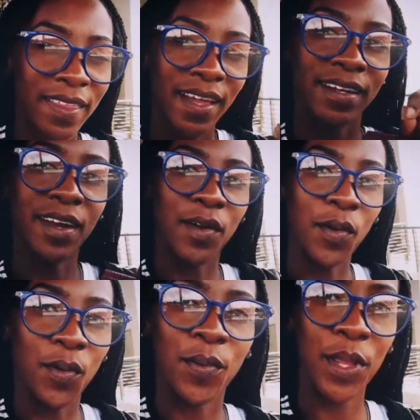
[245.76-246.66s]
like that
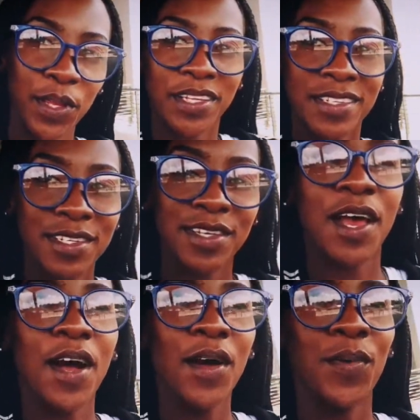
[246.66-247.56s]
cajon where you can just
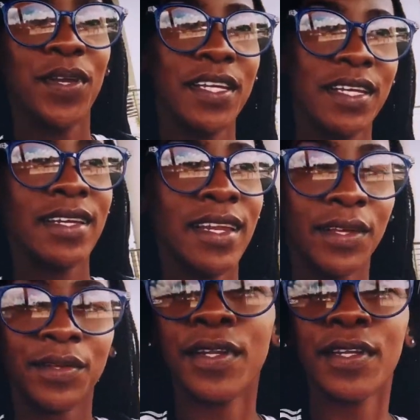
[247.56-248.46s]
hook it in,
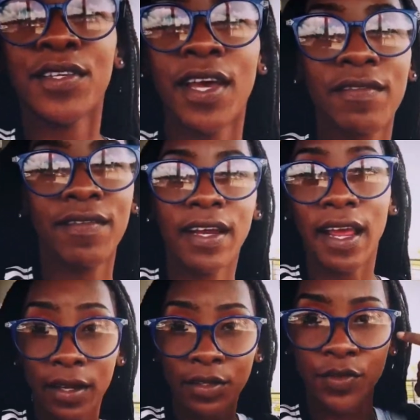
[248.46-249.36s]
like you need to have an
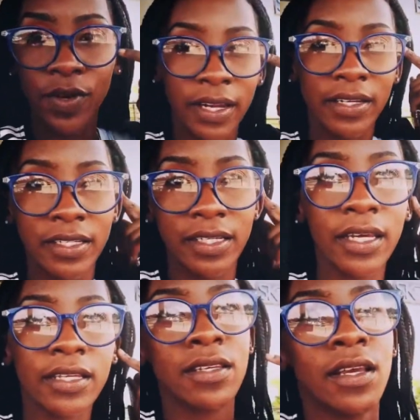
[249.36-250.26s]
actual ID
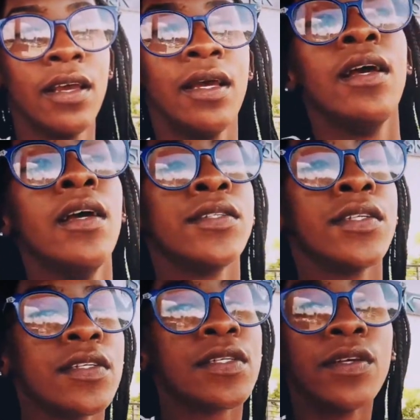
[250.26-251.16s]
case.
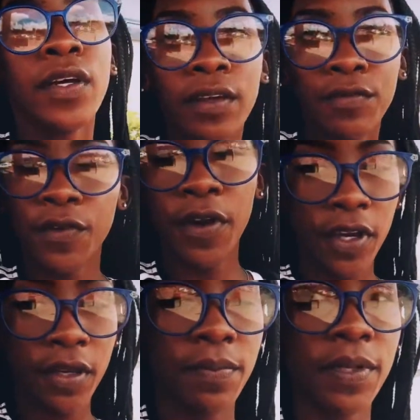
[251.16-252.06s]
So I was looking for
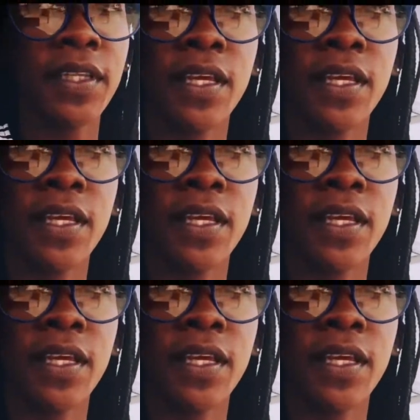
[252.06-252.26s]
it, but